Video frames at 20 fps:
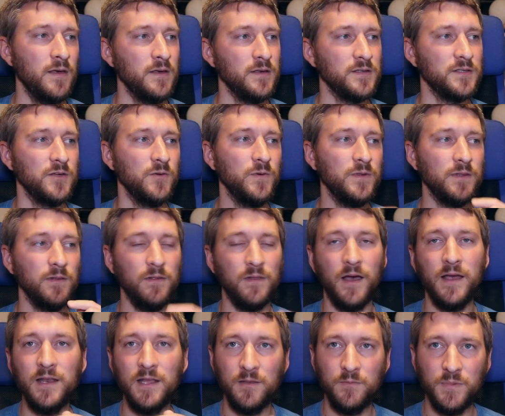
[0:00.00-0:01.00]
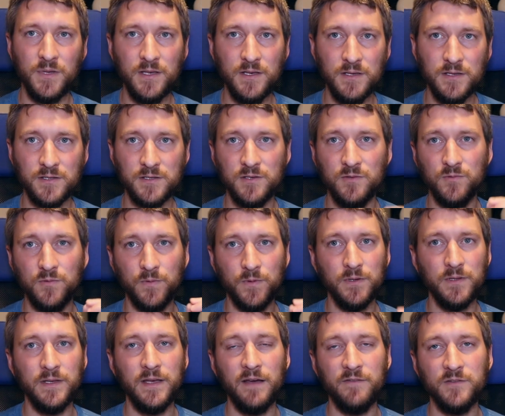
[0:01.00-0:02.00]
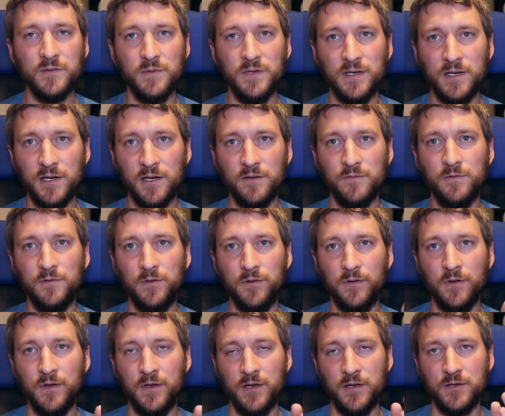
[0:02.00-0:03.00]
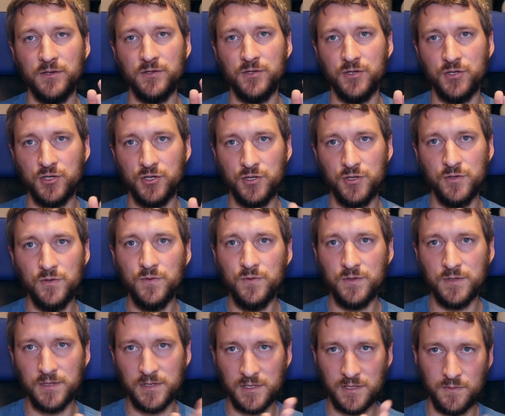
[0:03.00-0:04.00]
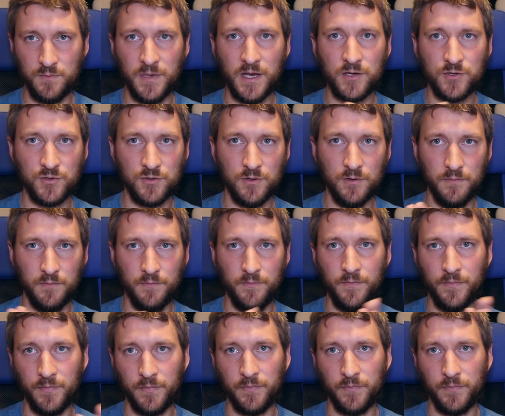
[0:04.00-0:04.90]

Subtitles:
So with the light APs, you really have to be careful to choose the spectrum